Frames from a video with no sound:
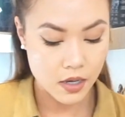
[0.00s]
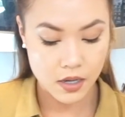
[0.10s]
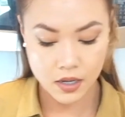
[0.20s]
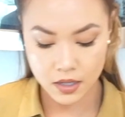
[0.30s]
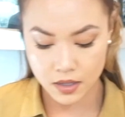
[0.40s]

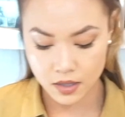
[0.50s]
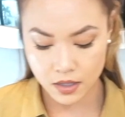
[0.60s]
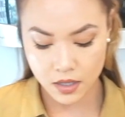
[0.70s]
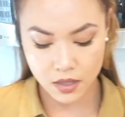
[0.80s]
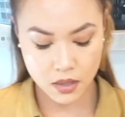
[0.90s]
And
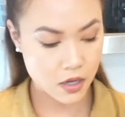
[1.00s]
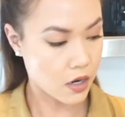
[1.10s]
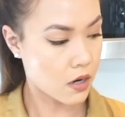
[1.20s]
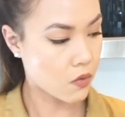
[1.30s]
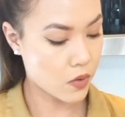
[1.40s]
in
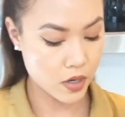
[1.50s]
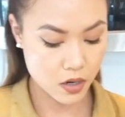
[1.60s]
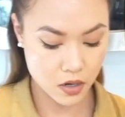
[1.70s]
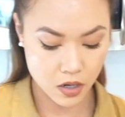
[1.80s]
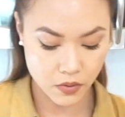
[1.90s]
there, we
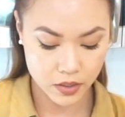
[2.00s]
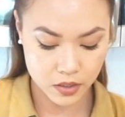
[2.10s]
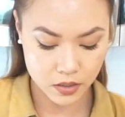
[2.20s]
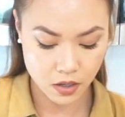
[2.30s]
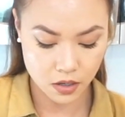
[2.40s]
are going
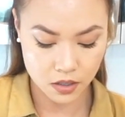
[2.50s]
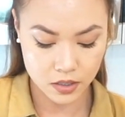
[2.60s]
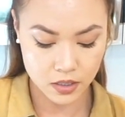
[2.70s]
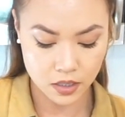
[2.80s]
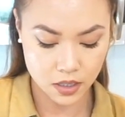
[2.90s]
to
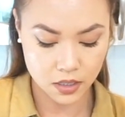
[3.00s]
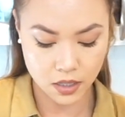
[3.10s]
toss an